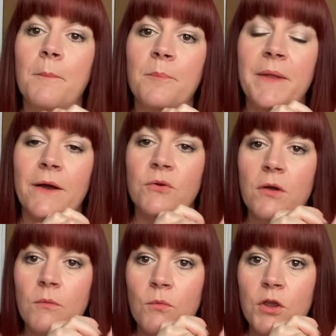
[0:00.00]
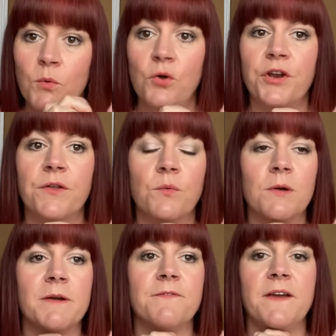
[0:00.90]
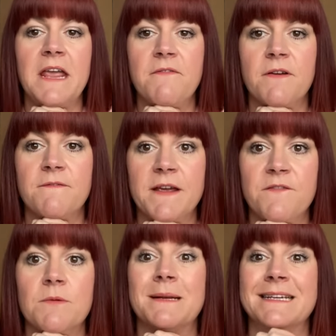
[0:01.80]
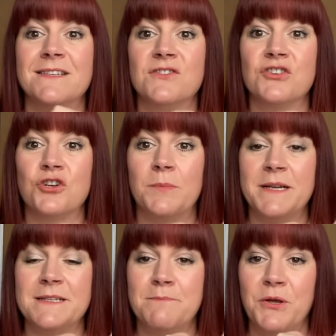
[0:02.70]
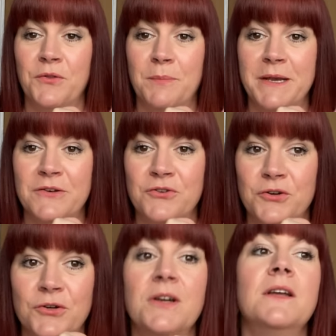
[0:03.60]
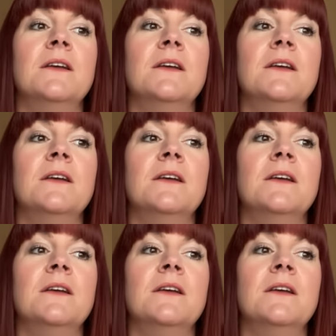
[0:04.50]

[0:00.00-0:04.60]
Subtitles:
Now, you all know that one of my favourite places to shop is Beyond the Pink Door,